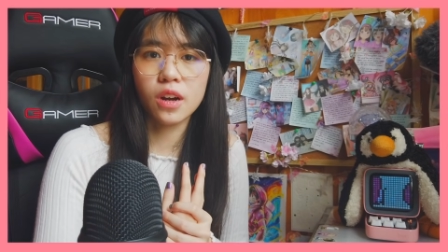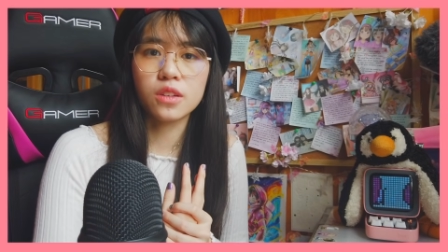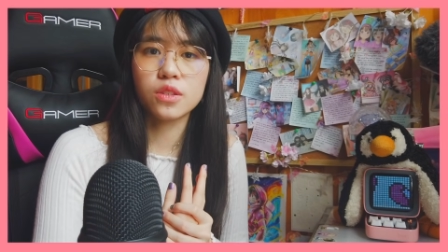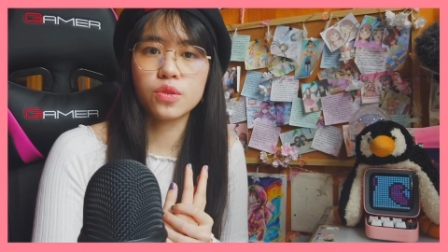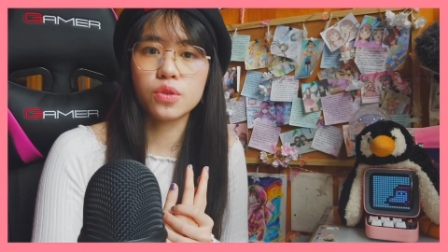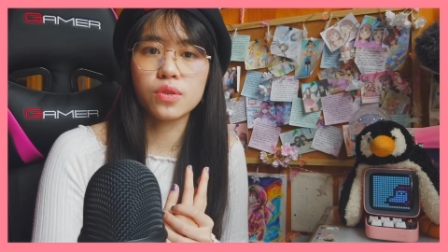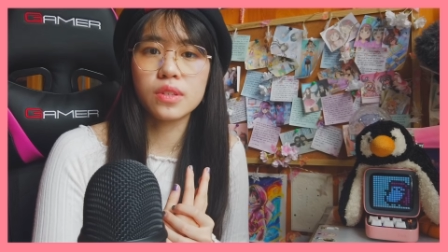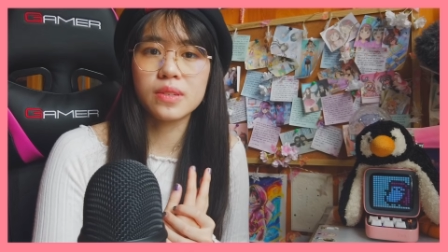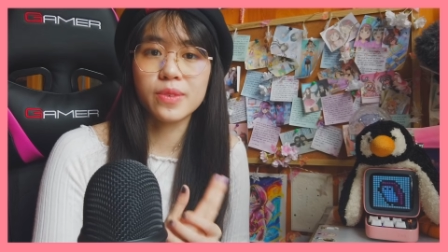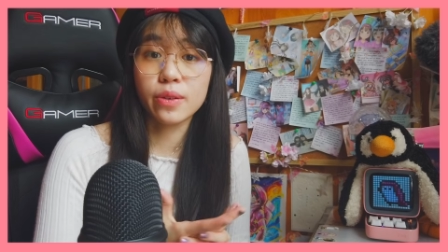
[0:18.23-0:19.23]
art
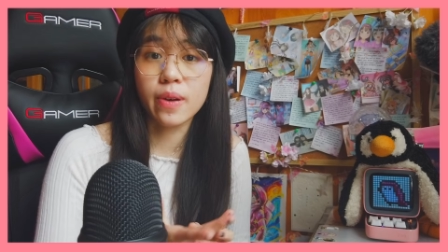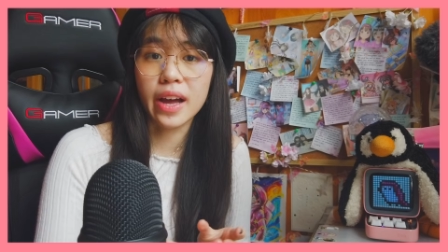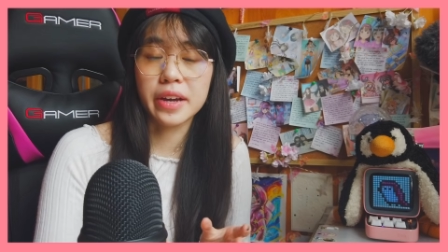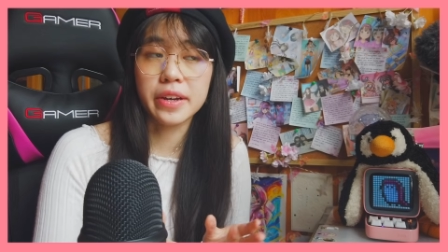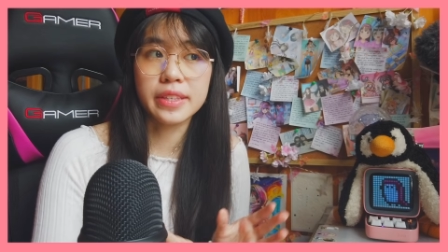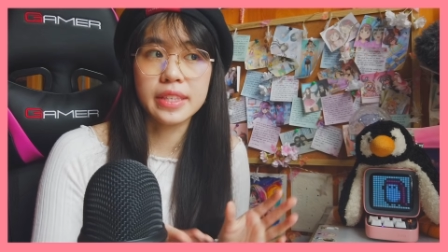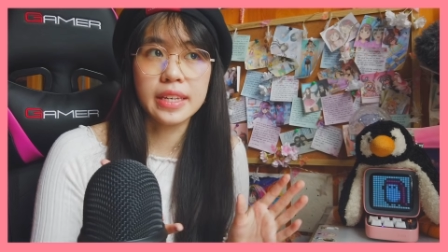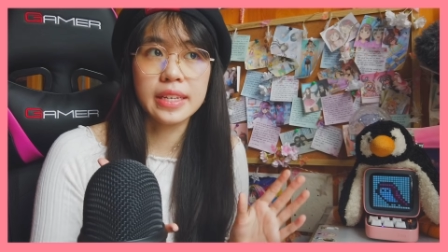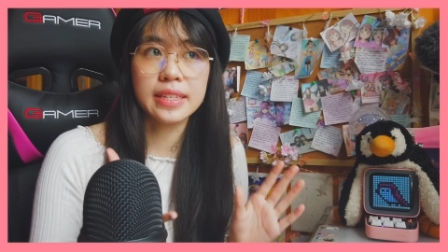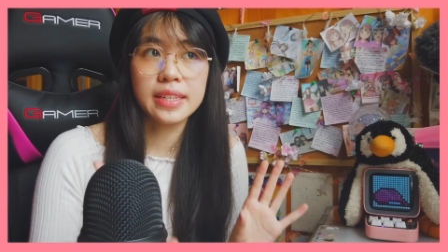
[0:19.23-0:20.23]
schools require
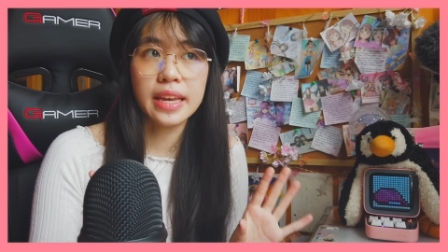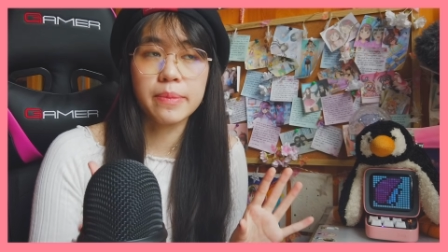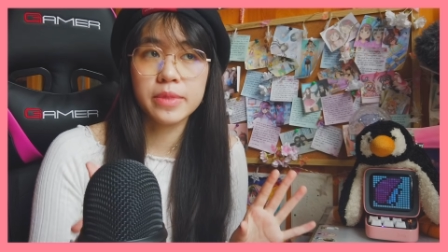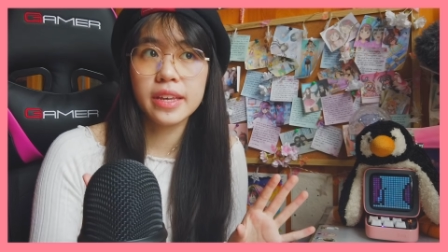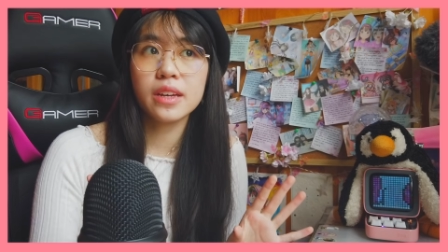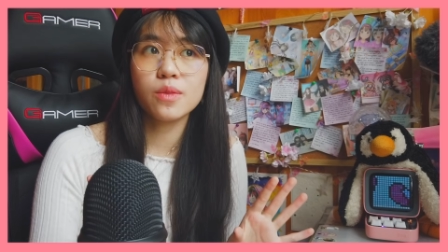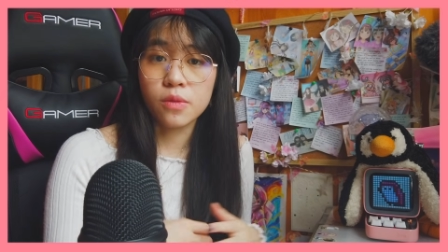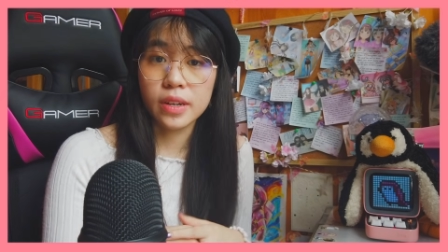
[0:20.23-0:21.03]
the same thing,